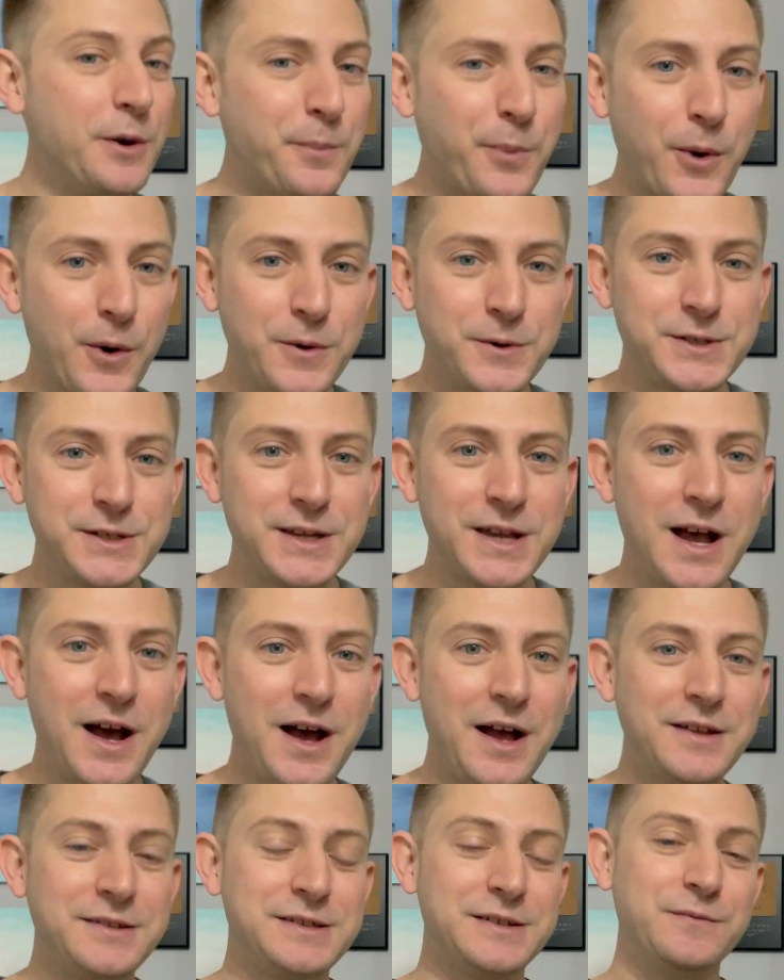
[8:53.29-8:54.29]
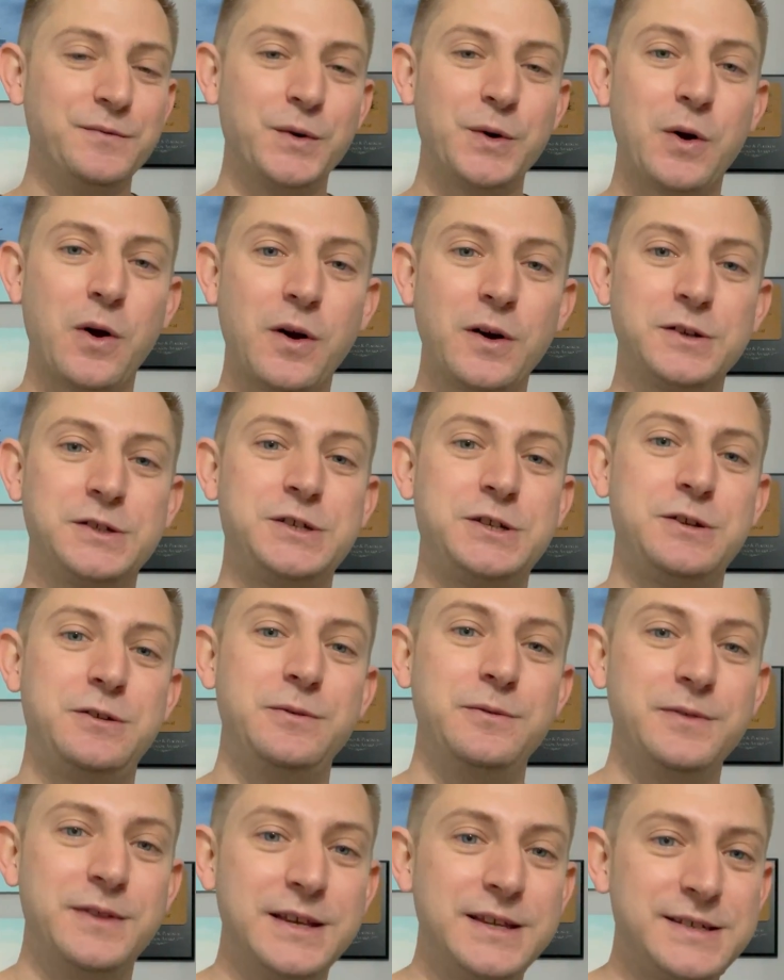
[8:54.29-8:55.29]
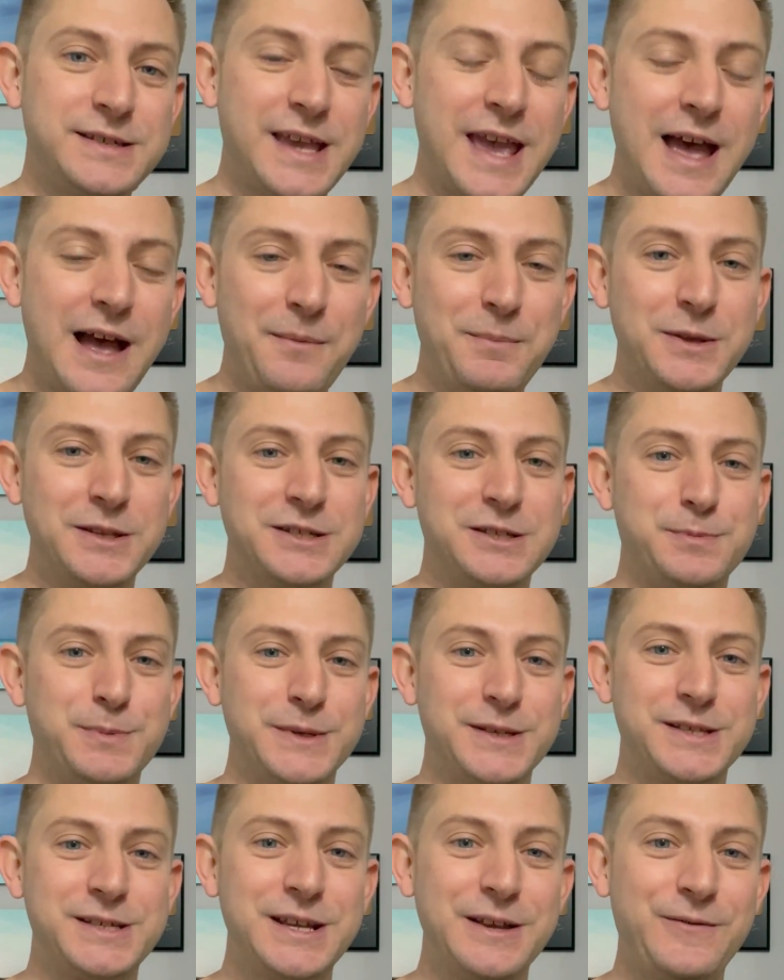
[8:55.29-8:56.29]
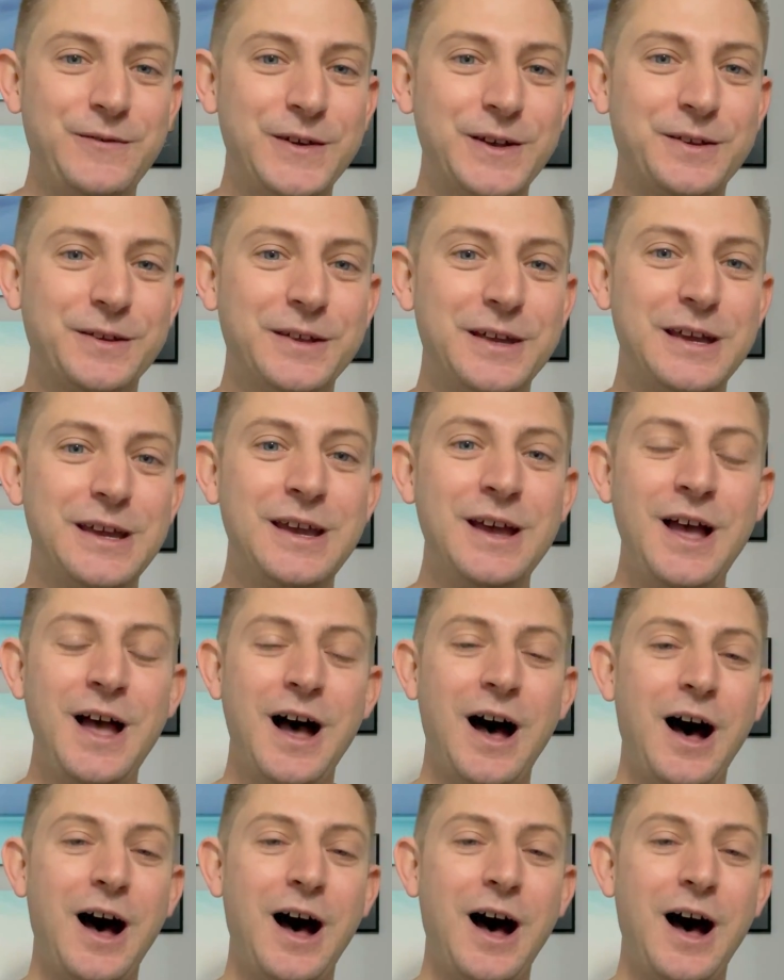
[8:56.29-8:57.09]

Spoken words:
pros and cons in regards to this cabin specifically,